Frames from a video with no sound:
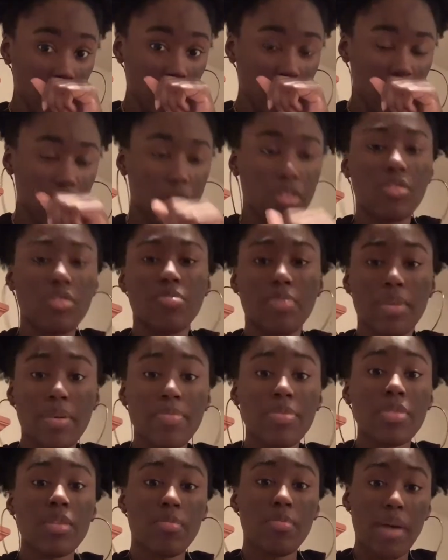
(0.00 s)
Excuse me.
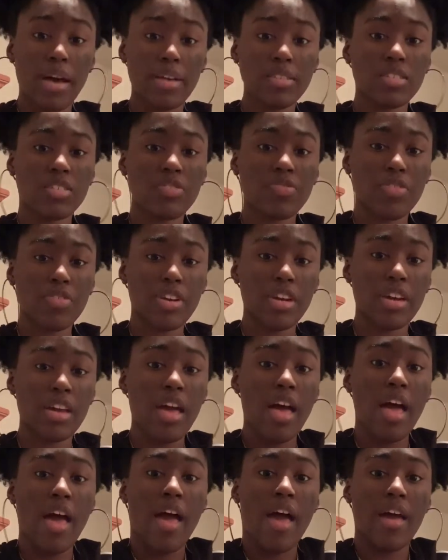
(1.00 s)
The box is free.
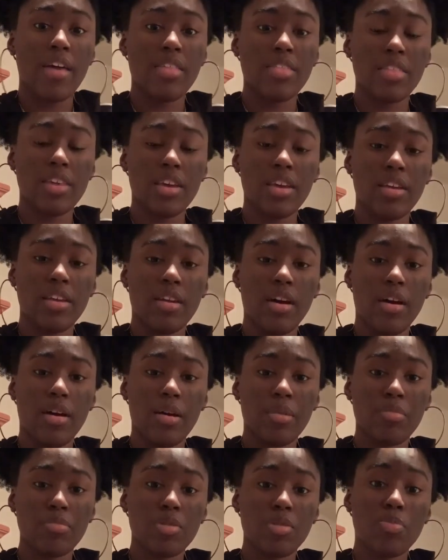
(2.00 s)
And
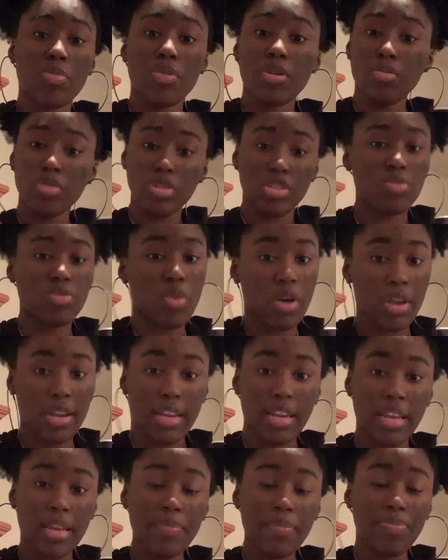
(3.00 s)
then you put what you want
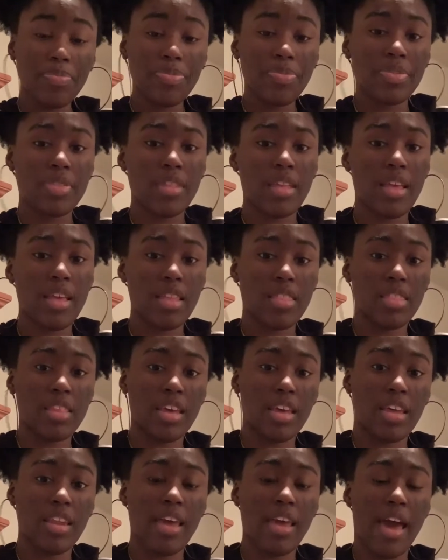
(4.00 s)
in it. And
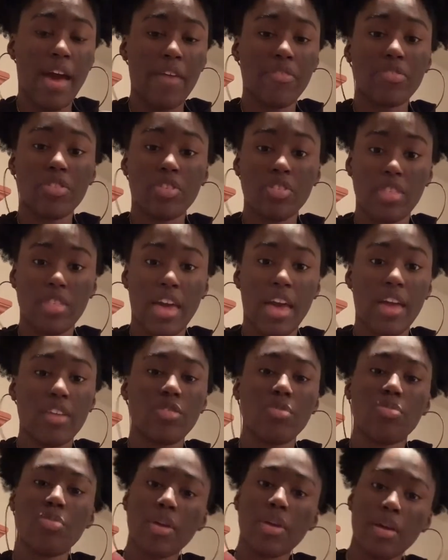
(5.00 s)
then after that, you
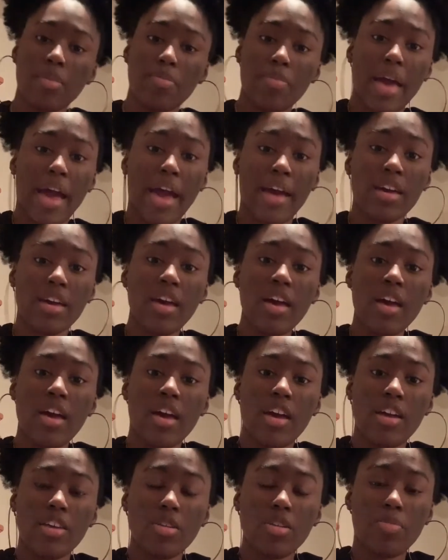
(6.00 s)
bring it back
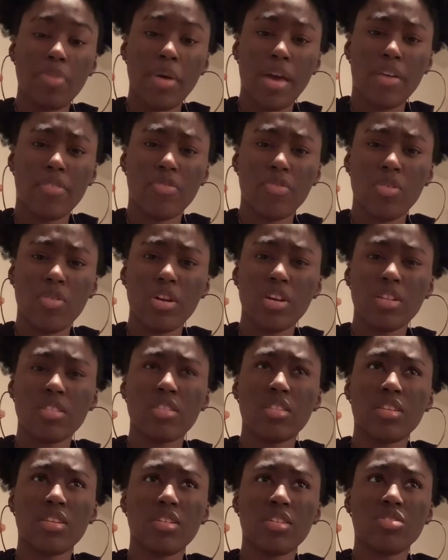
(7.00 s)
and you pay for it.
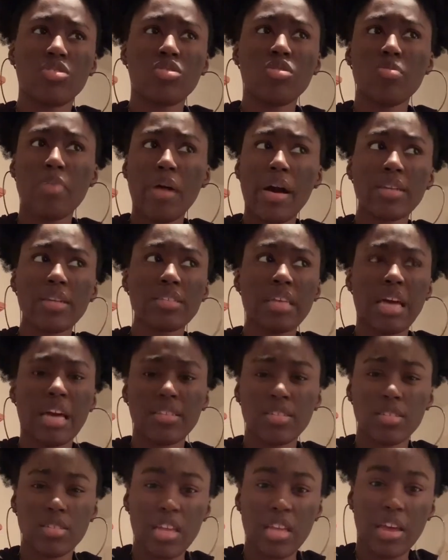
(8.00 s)
The two box
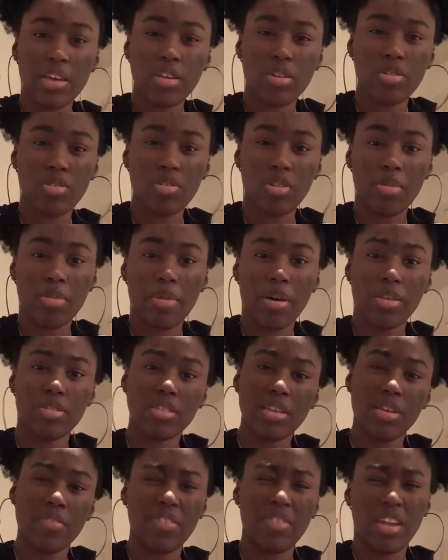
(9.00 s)
sizes I use are about
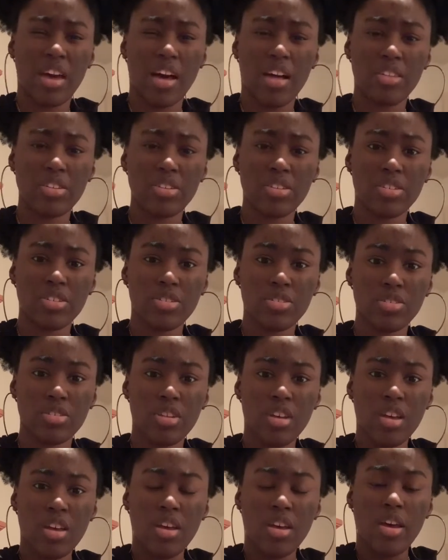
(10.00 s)
$7,
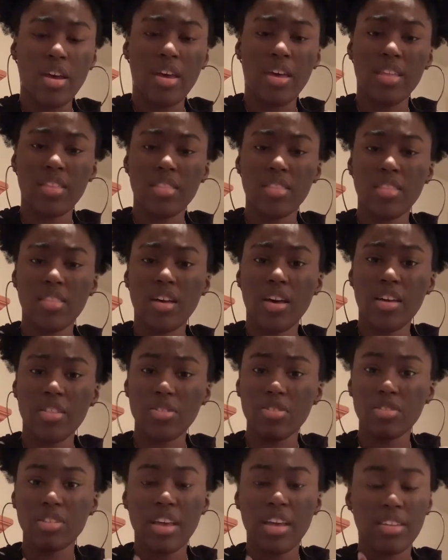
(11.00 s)
and the other
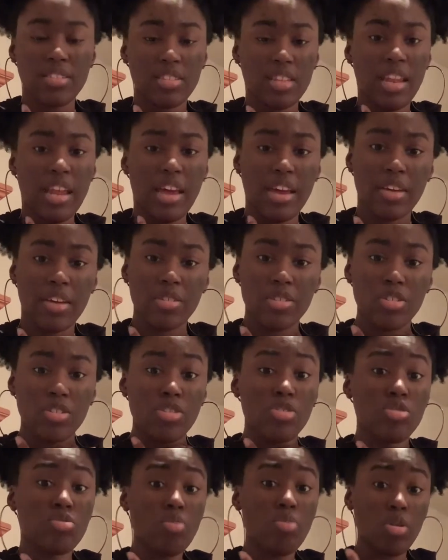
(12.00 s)
size that I
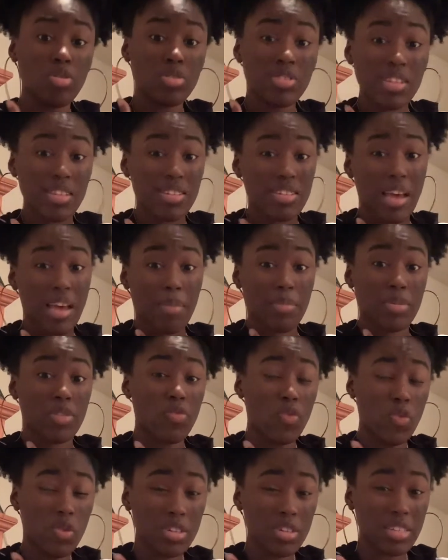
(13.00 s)
use most of the time is
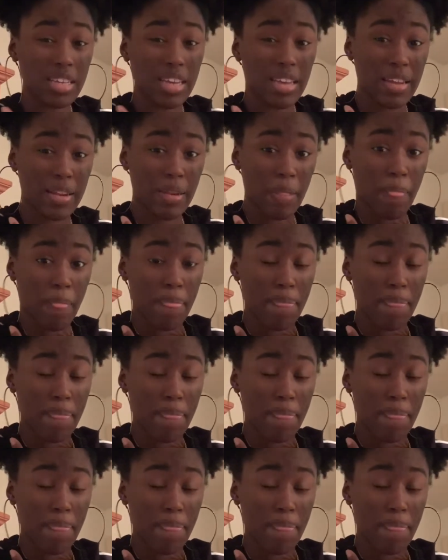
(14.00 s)
$14.